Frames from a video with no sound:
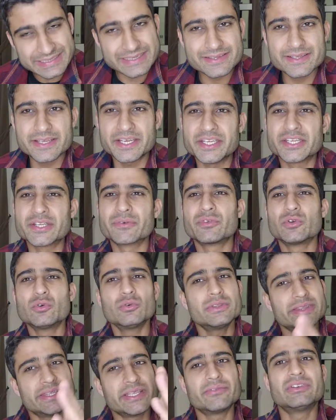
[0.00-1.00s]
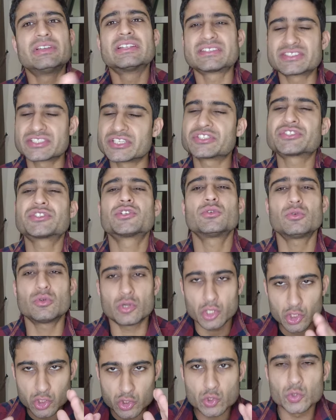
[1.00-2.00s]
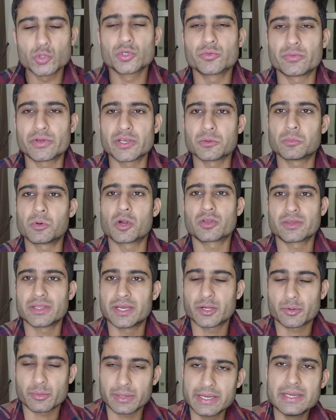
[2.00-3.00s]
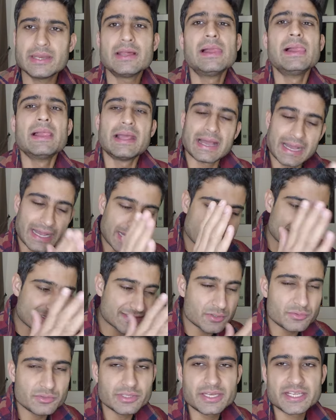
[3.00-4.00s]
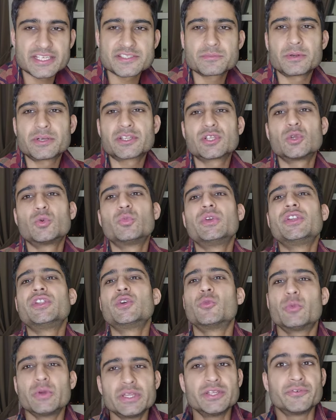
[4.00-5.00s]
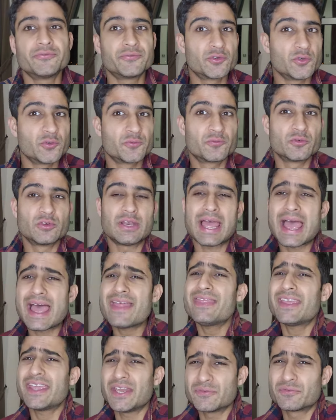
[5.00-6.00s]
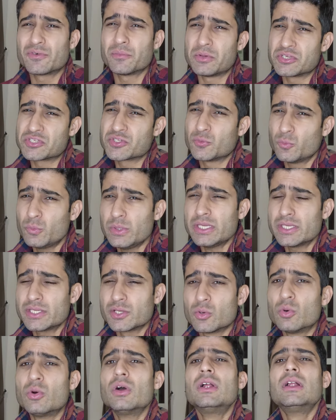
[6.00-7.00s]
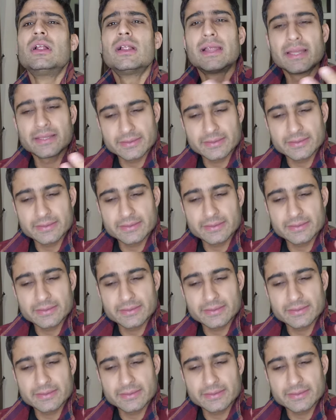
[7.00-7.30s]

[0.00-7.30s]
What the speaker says: Clear the interview, they will assist you. Don't worry about that, right? I'll see you in the next particular video with the fruitful and the information video.